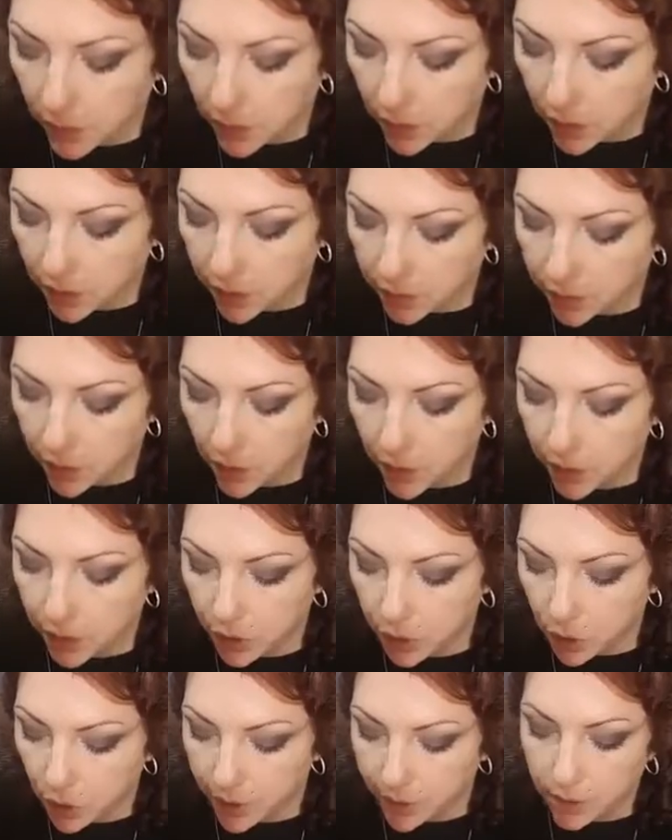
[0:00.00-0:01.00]
It goes
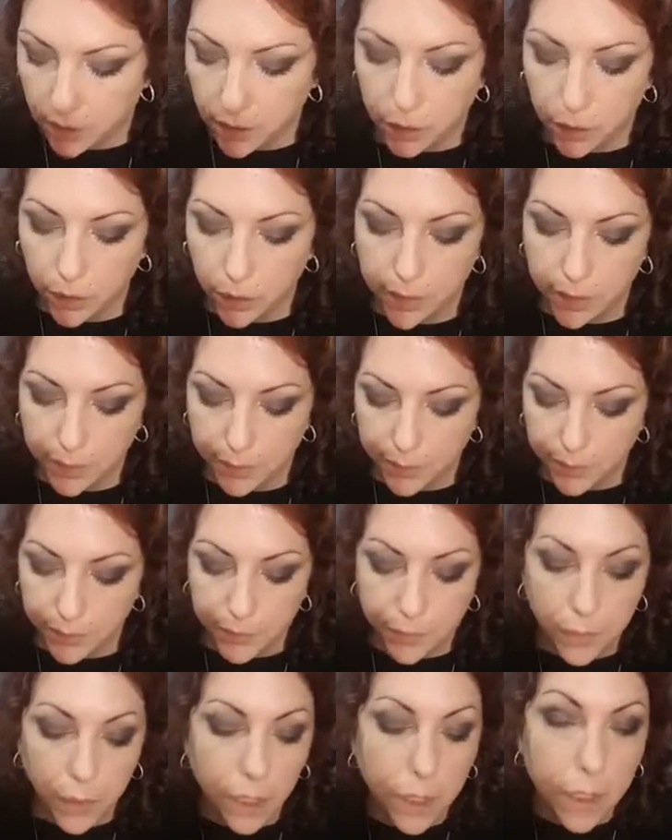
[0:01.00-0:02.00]
on translucent.
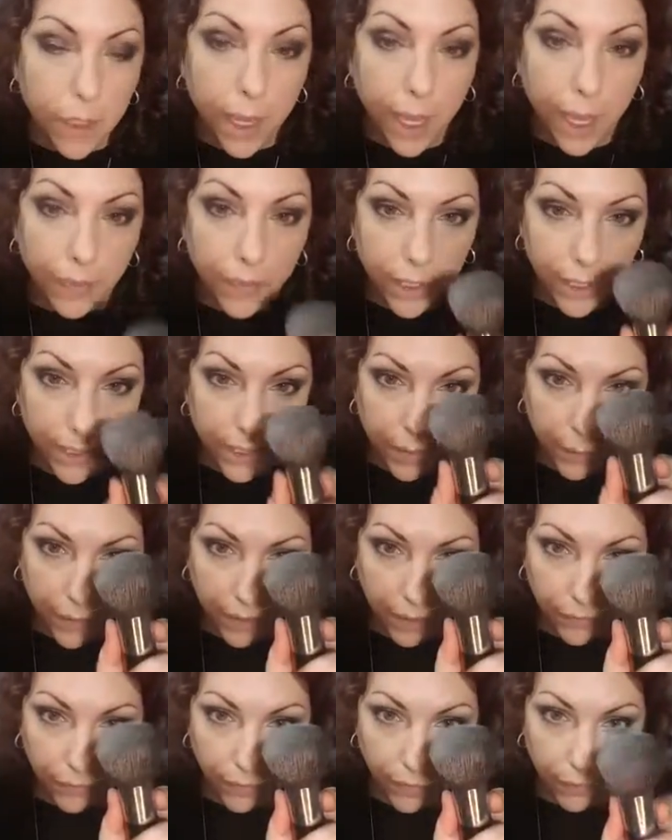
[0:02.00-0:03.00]
I have a nice
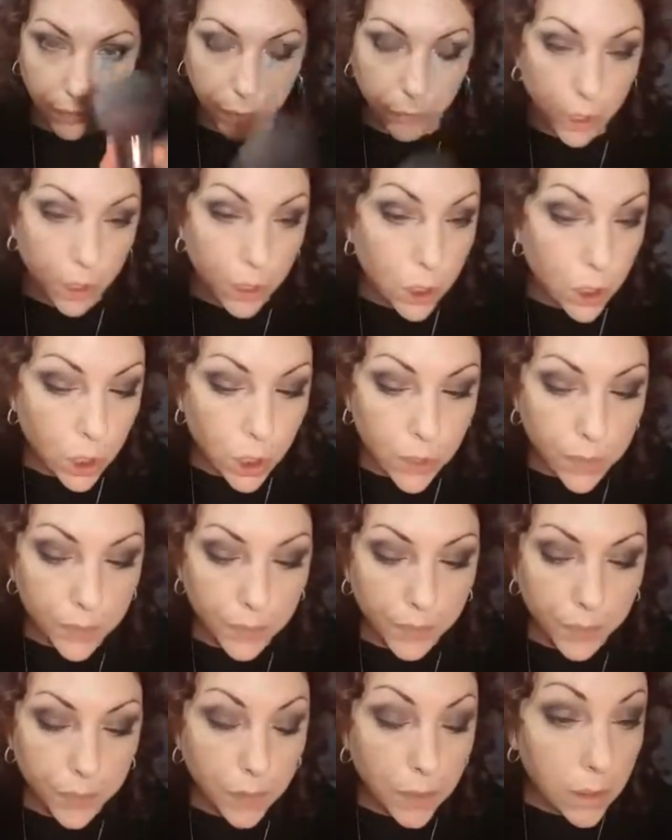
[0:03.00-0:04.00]
big fluffy brush.
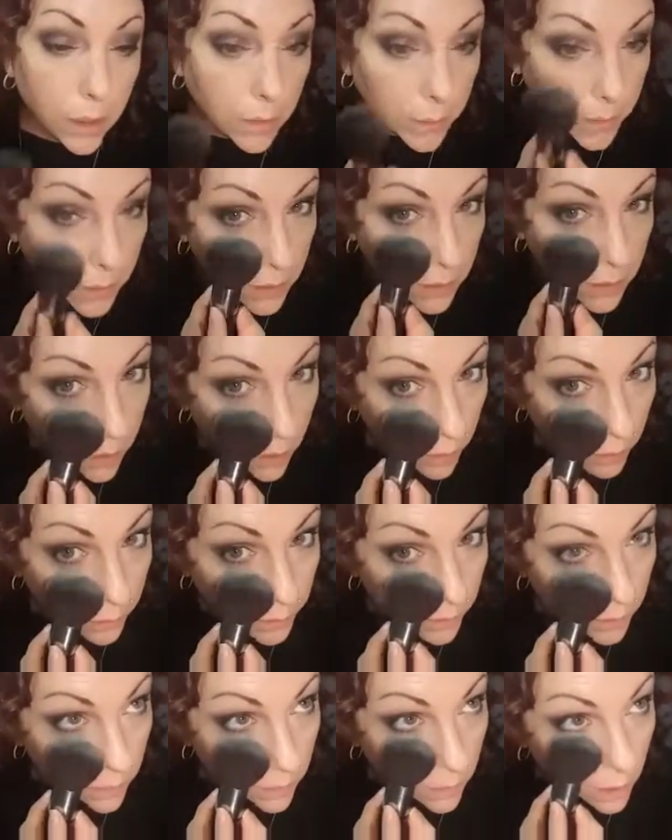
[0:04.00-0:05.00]
I'm going to start
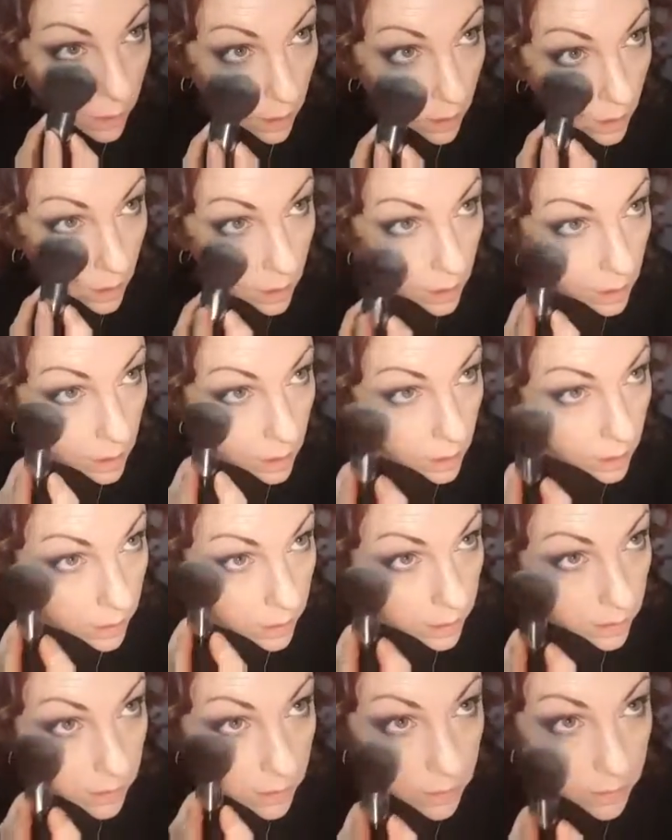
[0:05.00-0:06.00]
with
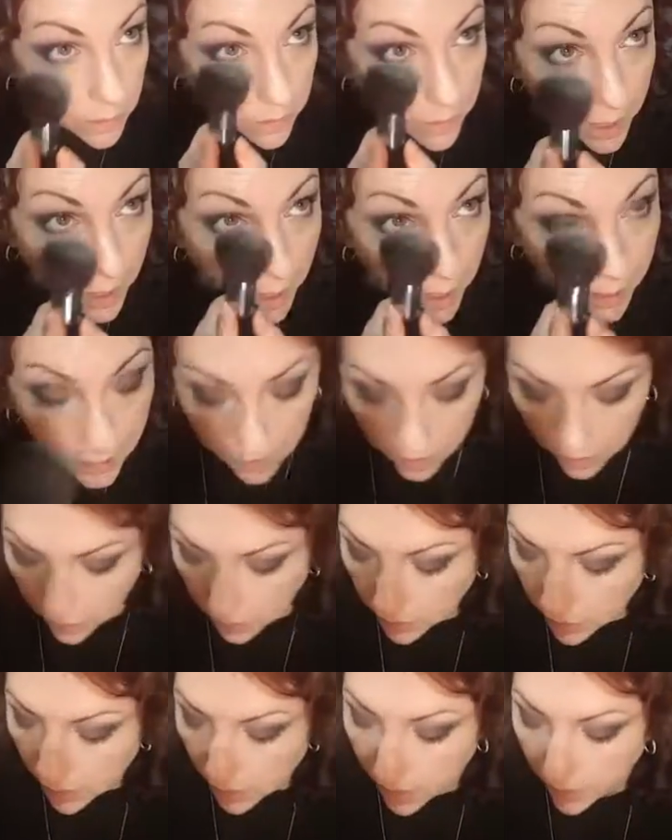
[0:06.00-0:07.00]
patting
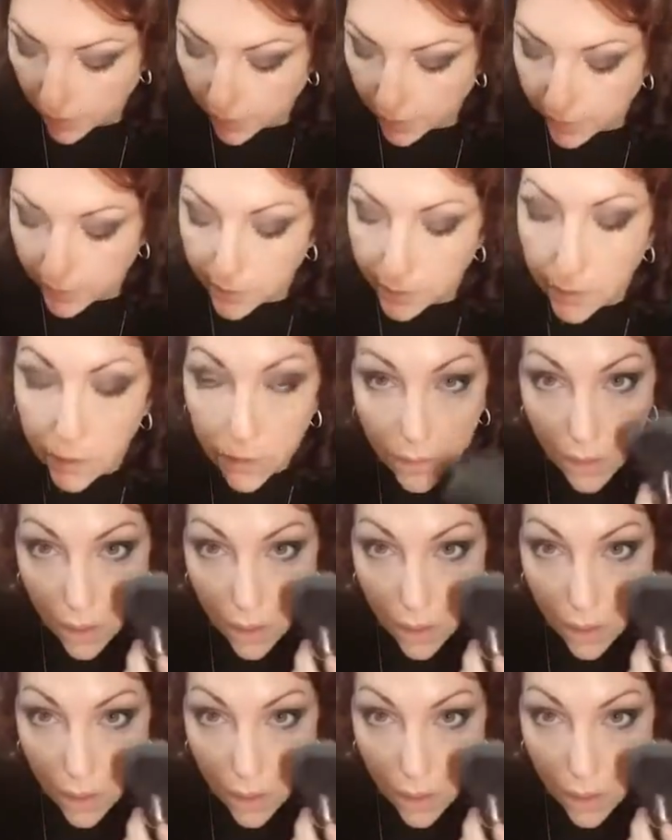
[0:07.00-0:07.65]
under the eyes.